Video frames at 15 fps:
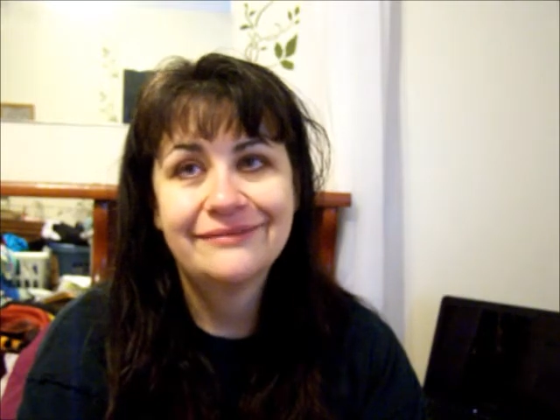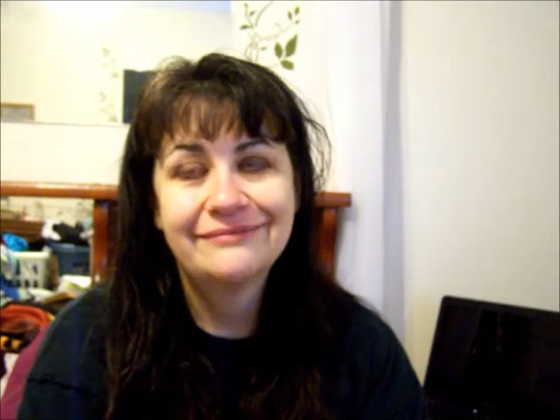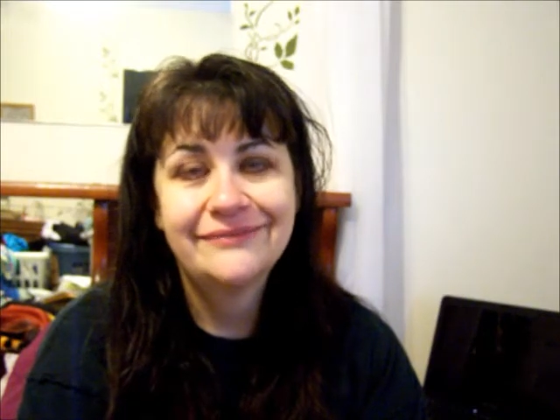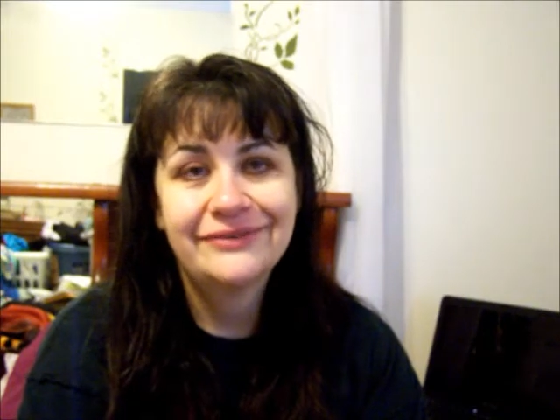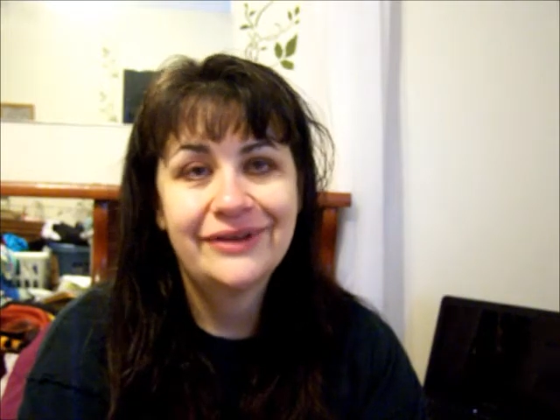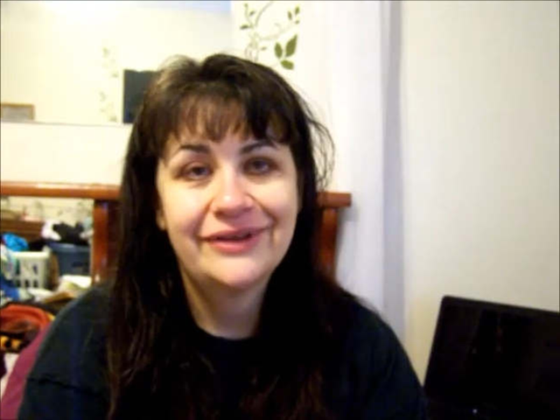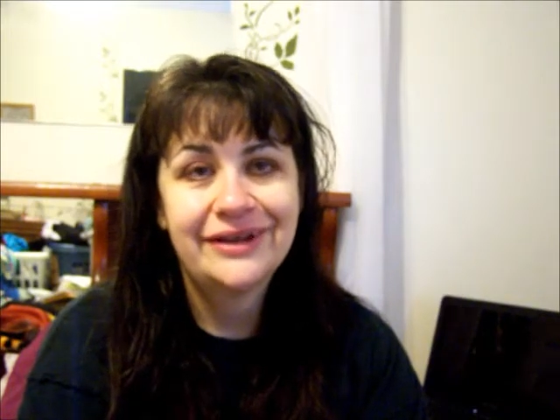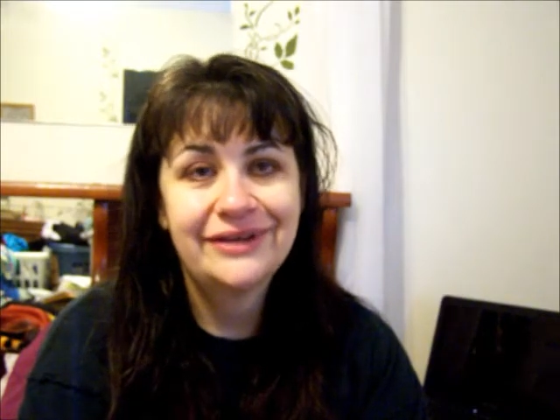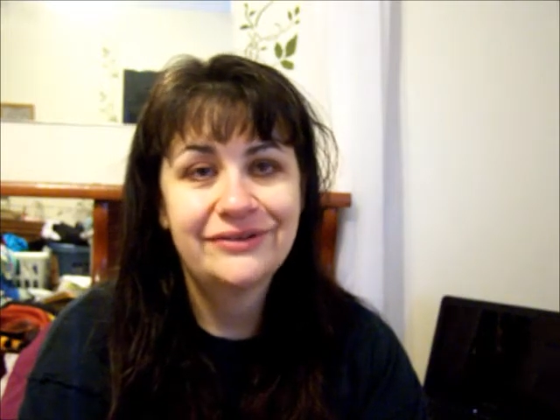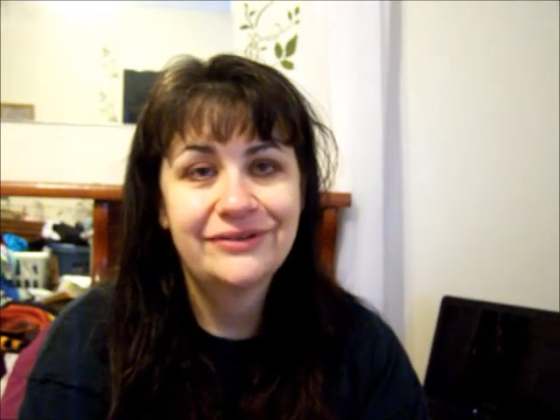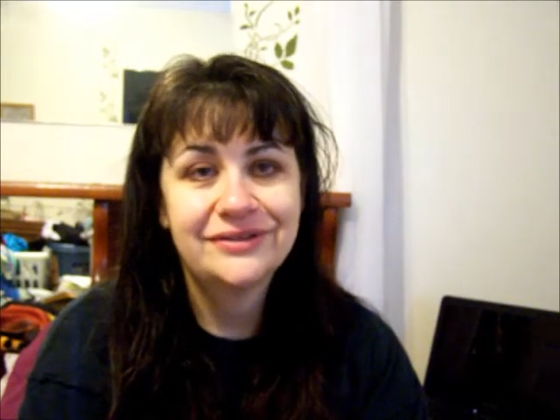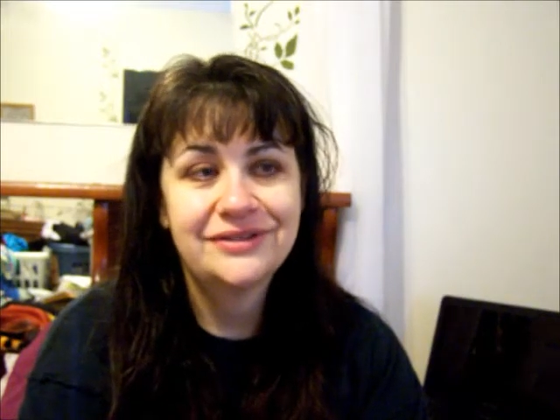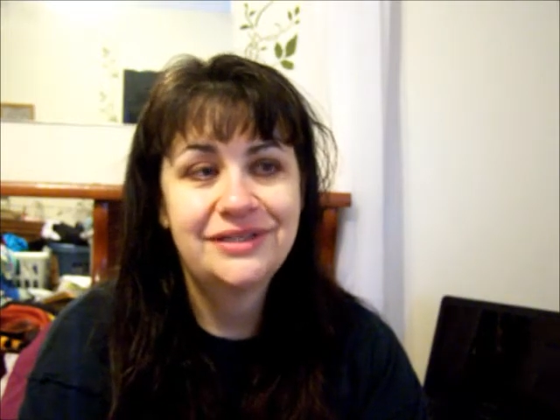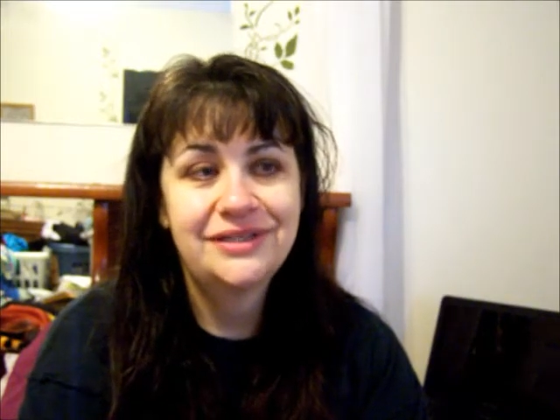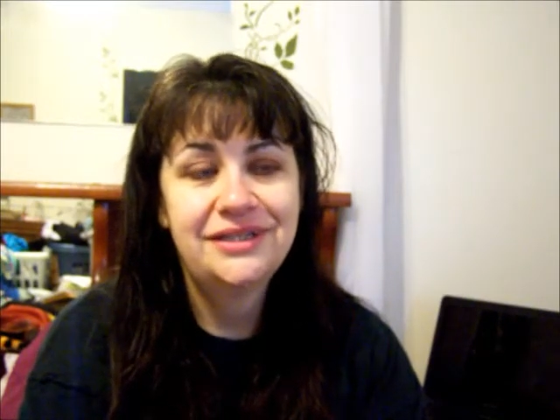If I never
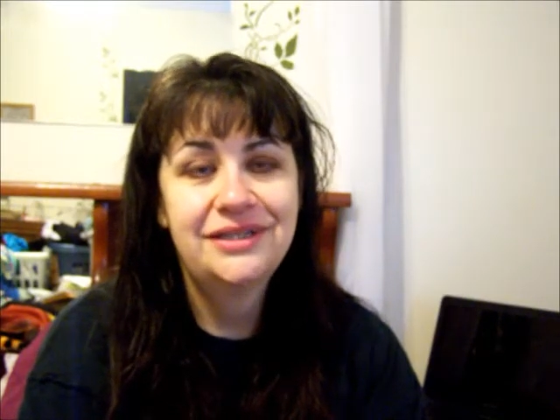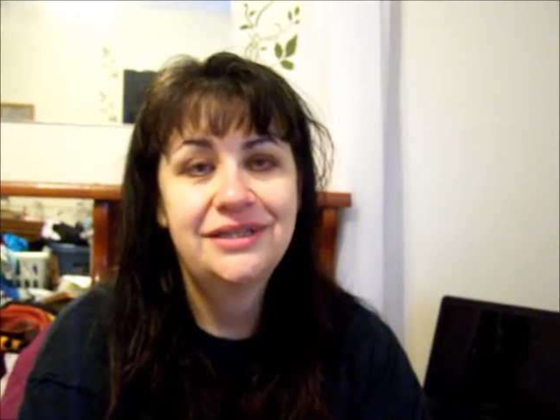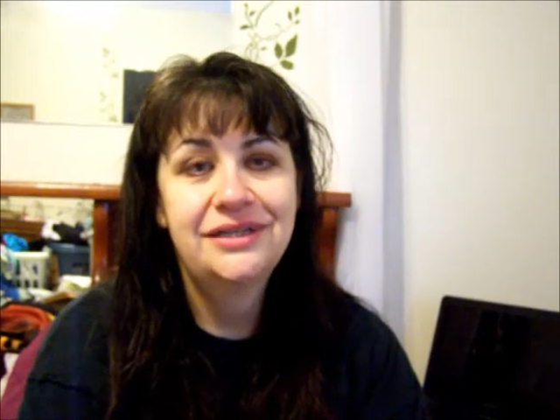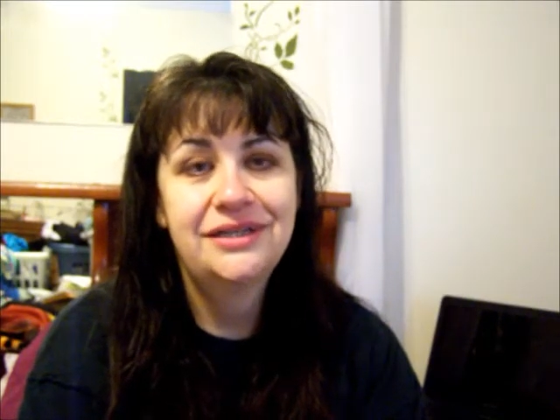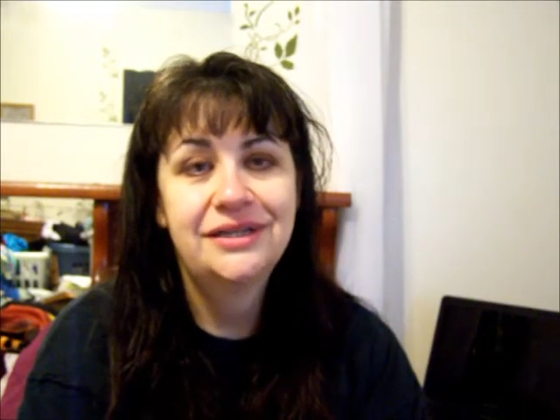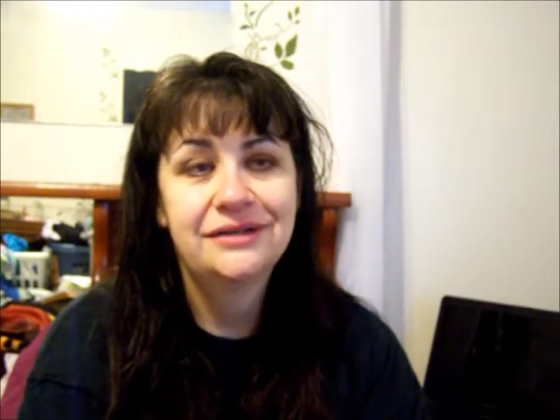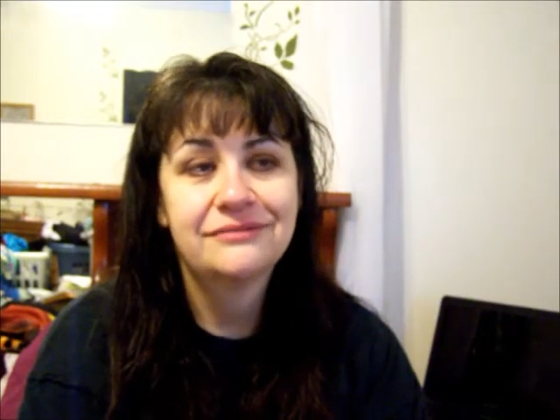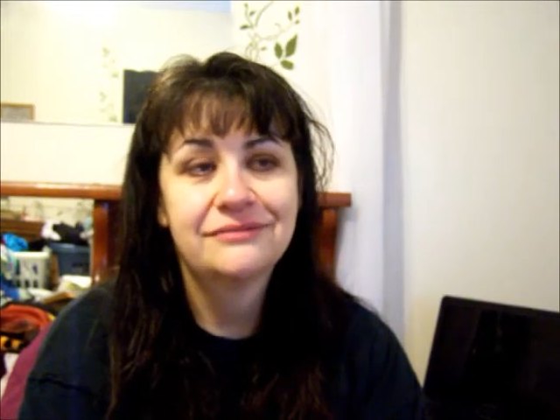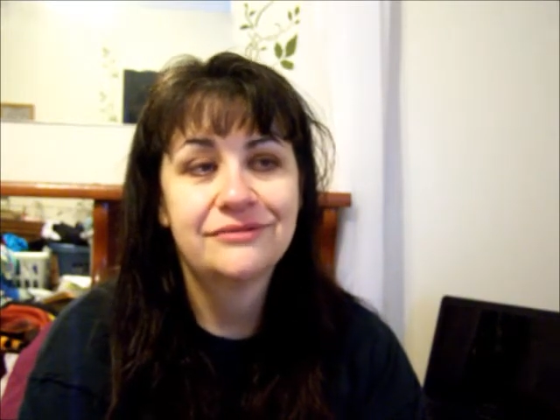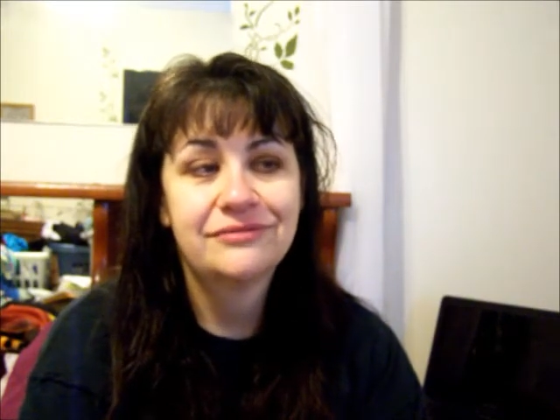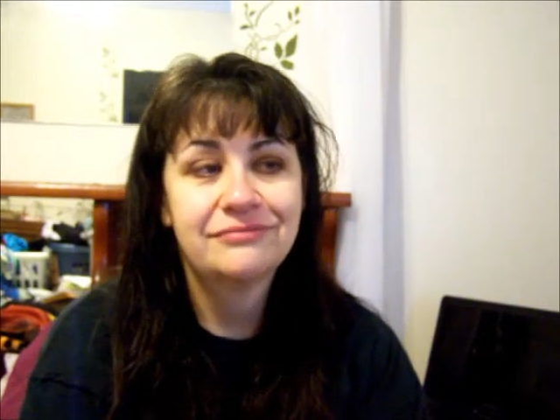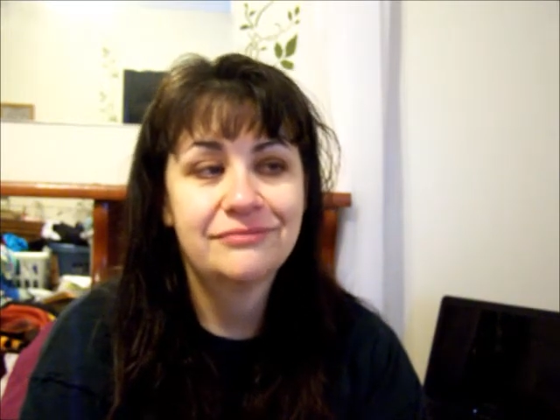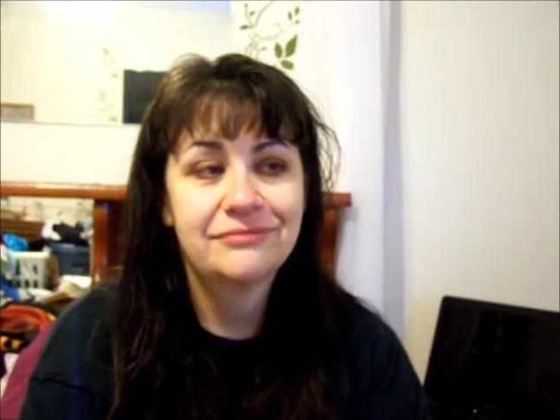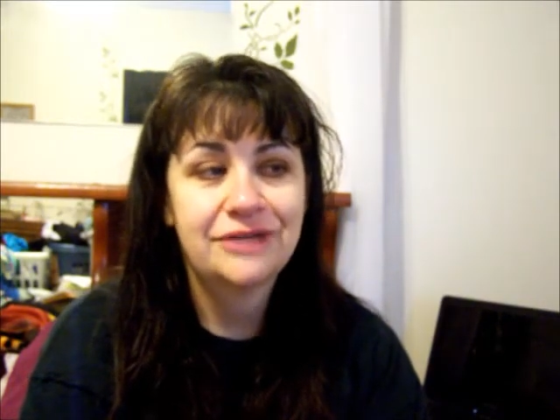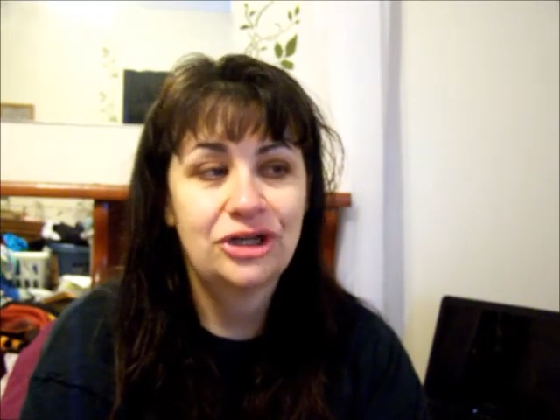see
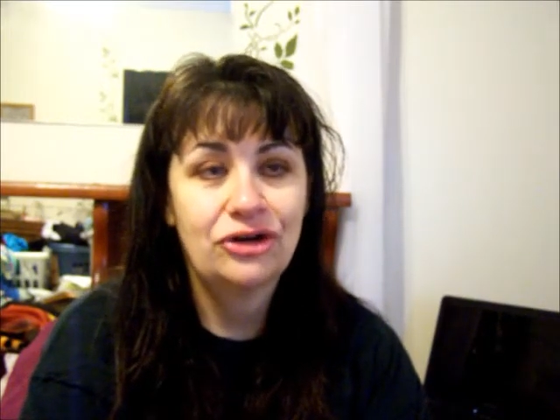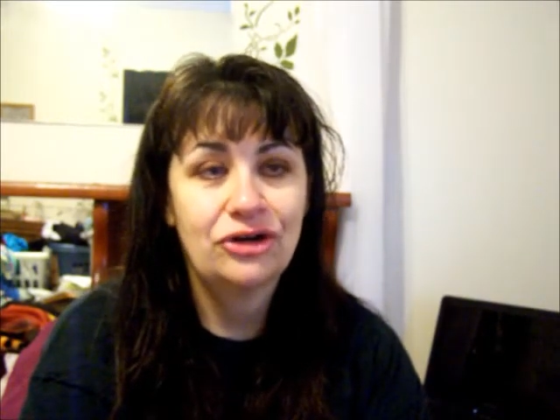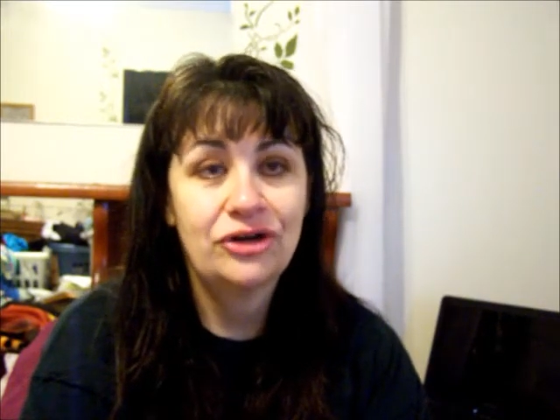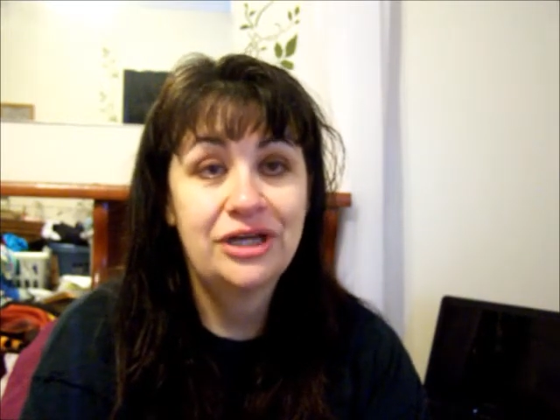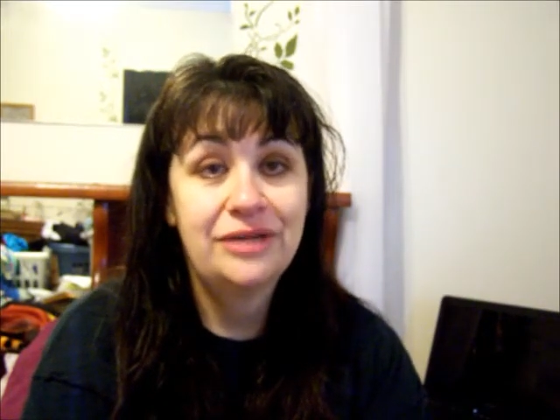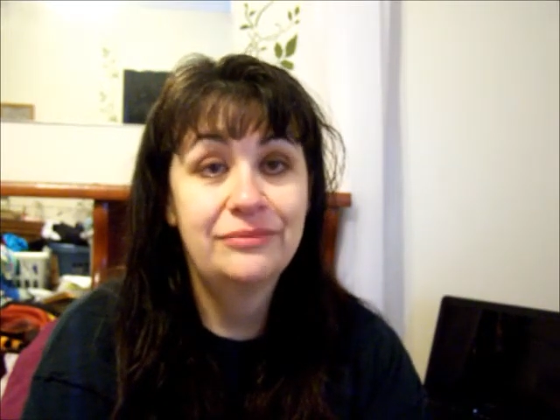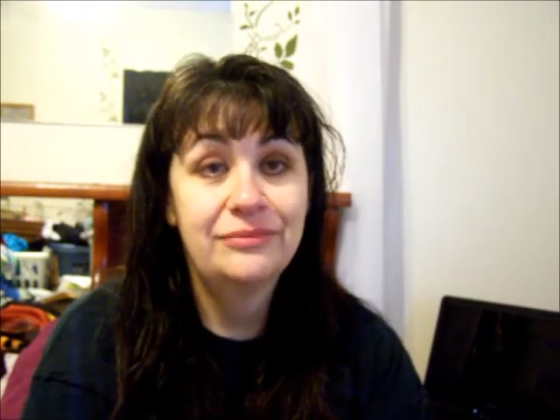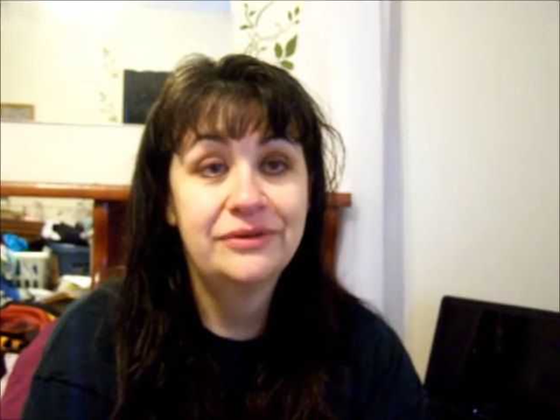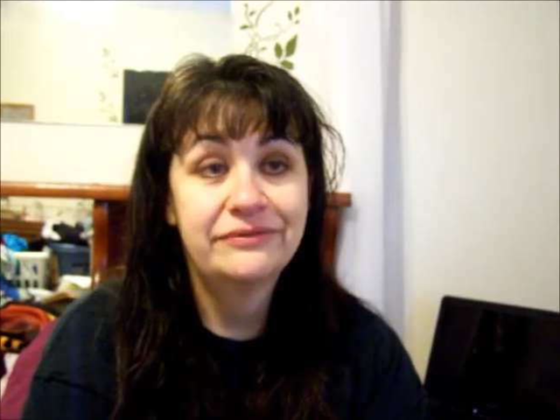cream